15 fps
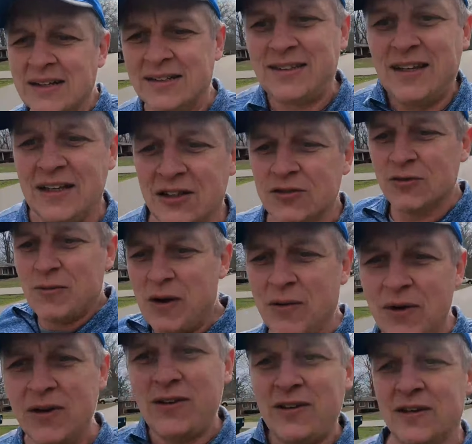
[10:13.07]
Scenes from my
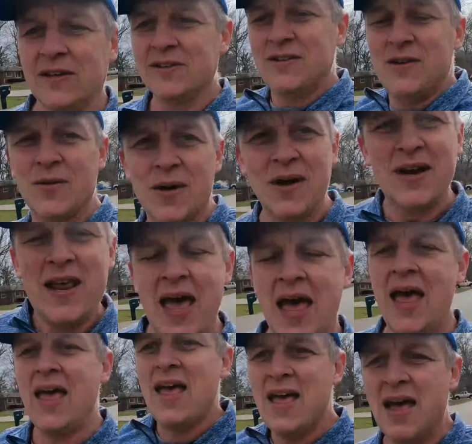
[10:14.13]
recent Disney run,
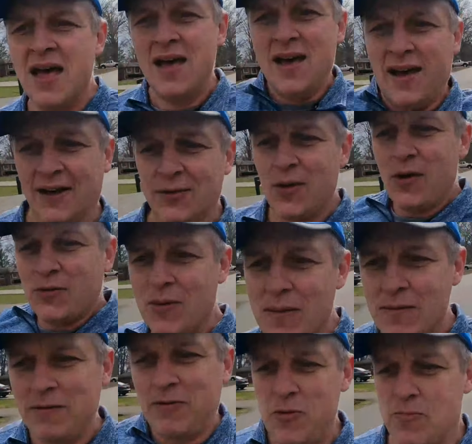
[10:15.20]
as well as
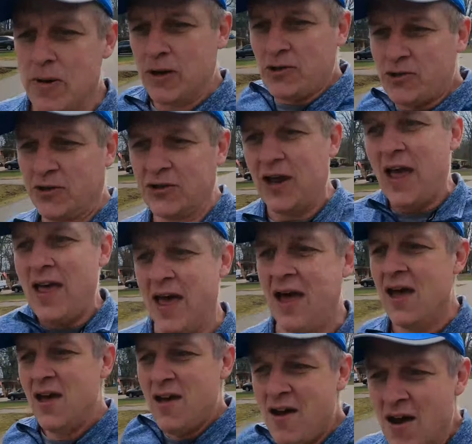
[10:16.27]
maybe a few pictures
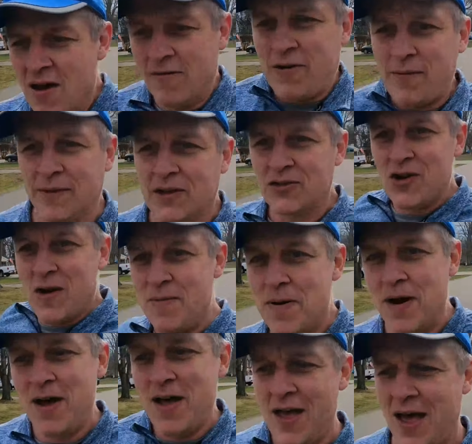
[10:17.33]
from the trip.
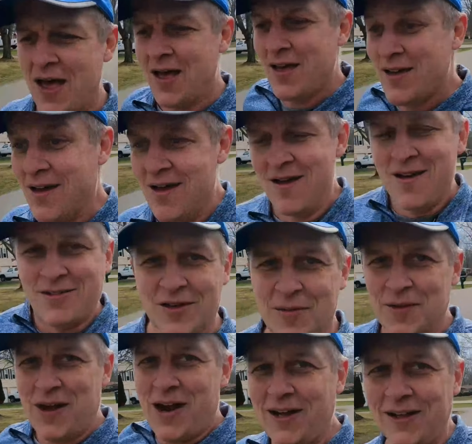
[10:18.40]

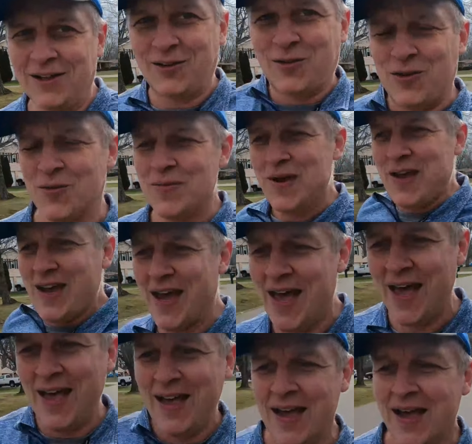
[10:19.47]
Some of the highlights for me
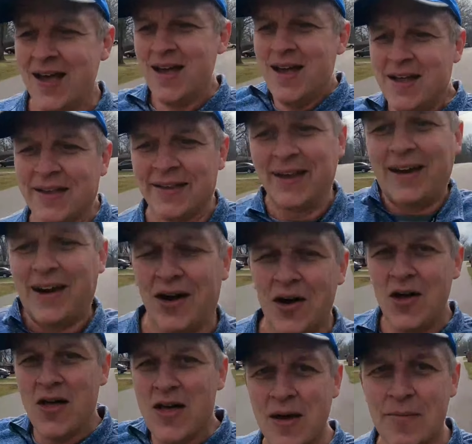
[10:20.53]
that
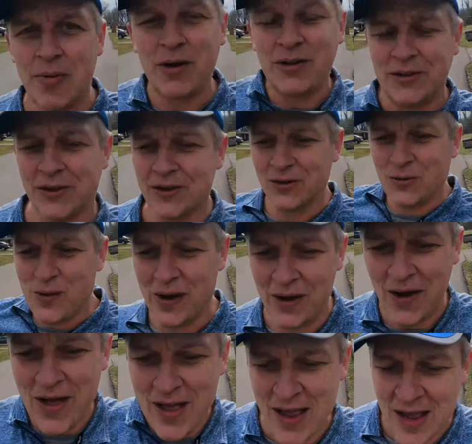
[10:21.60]
I'll put in there as
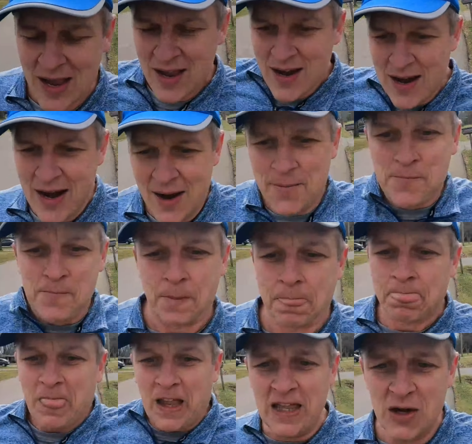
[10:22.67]
well.
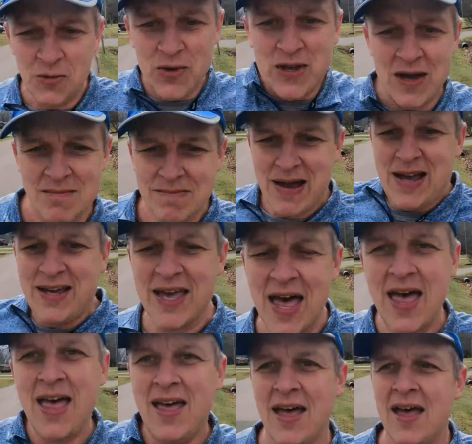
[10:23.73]
And then when we come back,
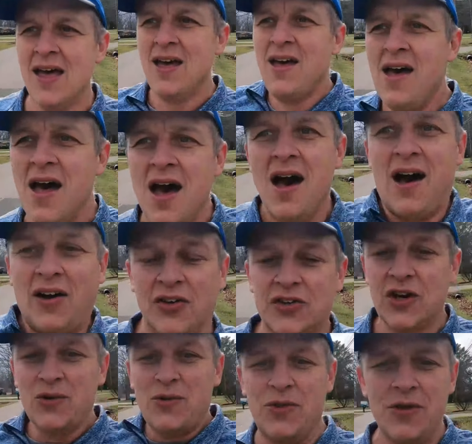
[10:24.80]
I'll
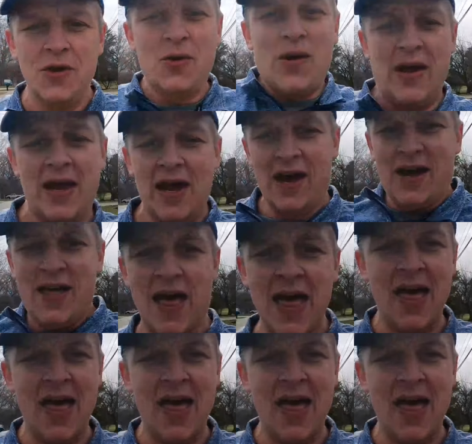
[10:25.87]
share with you a